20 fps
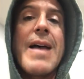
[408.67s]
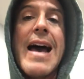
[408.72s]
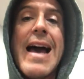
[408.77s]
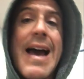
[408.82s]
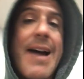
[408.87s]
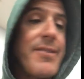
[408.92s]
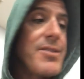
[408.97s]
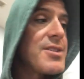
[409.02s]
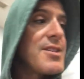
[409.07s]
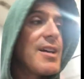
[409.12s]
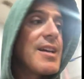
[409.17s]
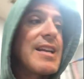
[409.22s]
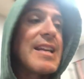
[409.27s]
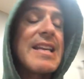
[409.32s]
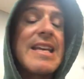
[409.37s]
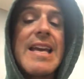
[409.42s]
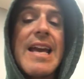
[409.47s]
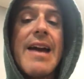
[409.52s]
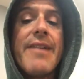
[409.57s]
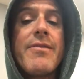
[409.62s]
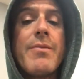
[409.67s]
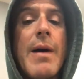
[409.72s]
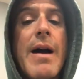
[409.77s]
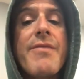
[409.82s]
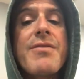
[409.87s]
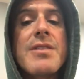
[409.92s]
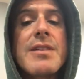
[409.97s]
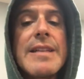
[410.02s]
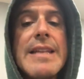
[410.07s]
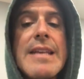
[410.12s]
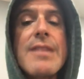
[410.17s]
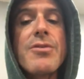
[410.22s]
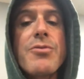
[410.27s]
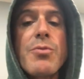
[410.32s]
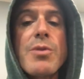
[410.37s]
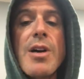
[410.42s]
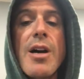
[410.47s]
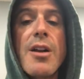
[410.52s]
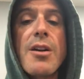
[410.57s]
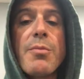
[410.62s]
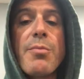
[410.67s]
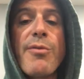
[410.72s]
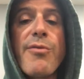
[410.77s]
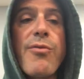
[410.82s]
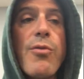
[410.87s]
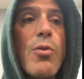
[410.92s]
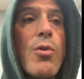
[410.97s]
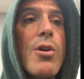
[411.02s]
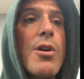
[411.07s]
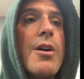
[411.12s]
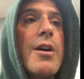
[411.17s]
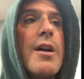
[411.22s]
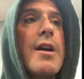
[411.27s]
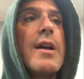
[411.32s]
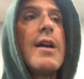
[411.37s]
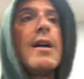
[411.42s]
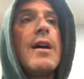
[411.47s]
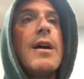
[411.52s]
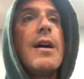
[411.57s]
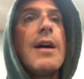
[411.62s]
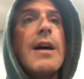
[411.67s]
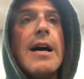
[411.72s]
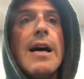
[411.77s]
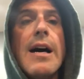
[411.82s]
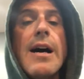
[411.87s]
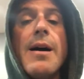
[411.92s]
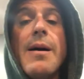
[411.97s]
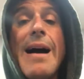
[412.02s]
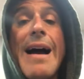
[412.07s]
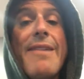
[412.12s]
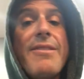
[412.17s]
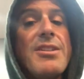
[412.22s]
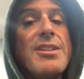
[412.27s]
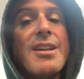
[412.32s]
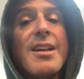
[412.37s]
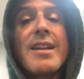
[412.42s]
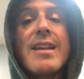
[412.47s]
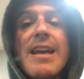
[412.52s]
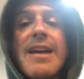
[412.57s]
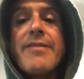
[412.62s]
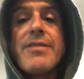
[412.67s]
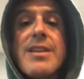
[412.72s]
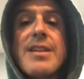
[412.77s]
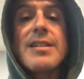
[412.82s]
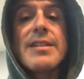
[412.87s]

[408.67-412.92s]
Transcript: I haven't done any heavy, I've cleaned 300 before. I haven't done any heavy